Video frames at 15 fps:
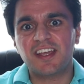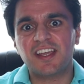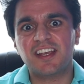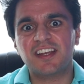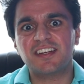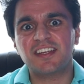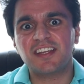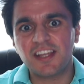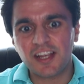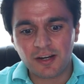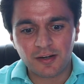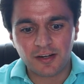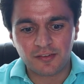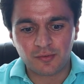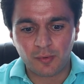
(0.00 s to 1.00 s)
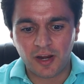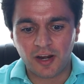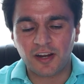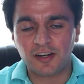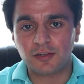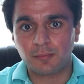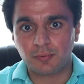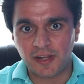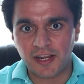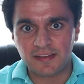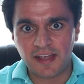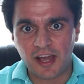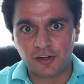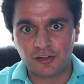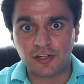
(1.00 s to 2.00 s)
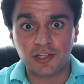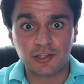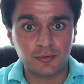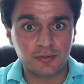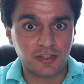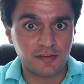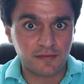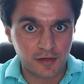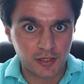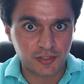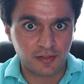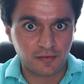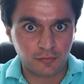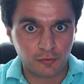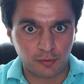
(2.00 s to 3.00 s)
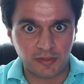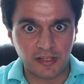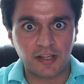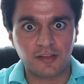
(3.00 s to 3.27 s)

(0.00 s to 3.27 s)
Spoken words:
And here is where it'll break down and include conversions for me,